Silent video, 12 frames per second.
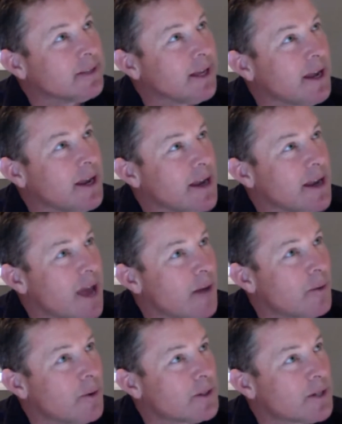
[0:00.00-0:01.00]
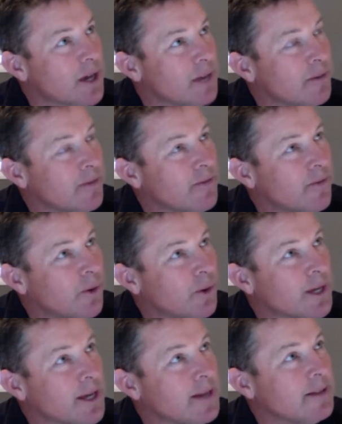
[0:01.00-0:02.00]
and now we're a team of
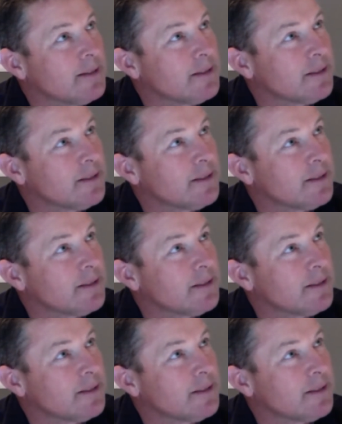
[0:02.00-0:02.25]
14.